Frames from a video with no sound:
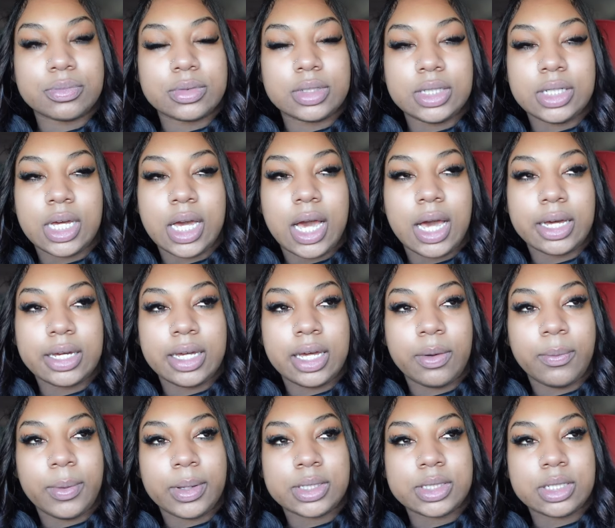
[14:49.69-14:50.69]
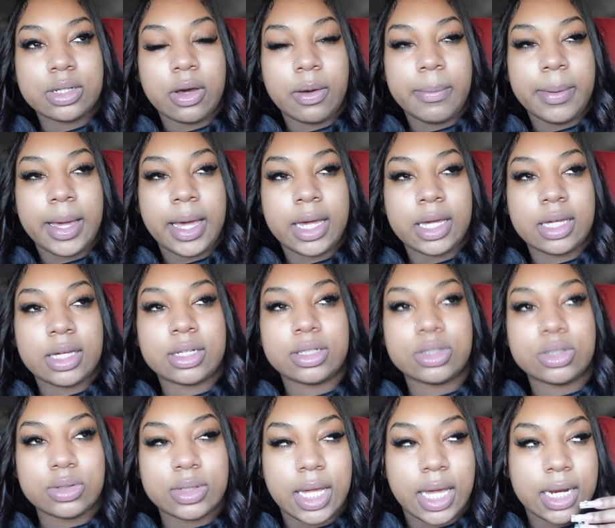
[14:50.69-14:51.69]
yeah, I can't wait to go back and
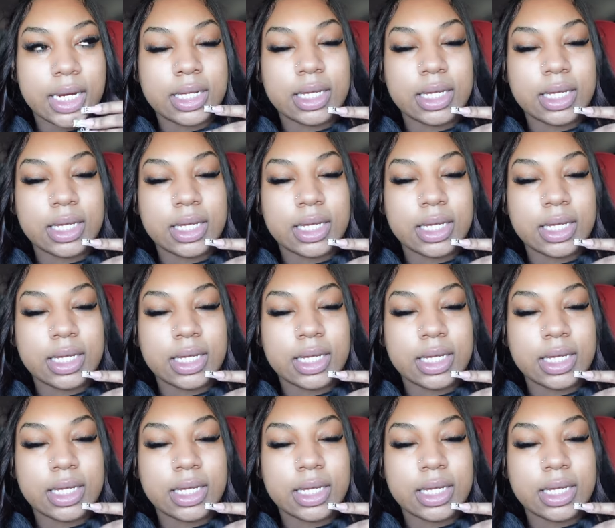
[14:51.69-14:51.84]
do that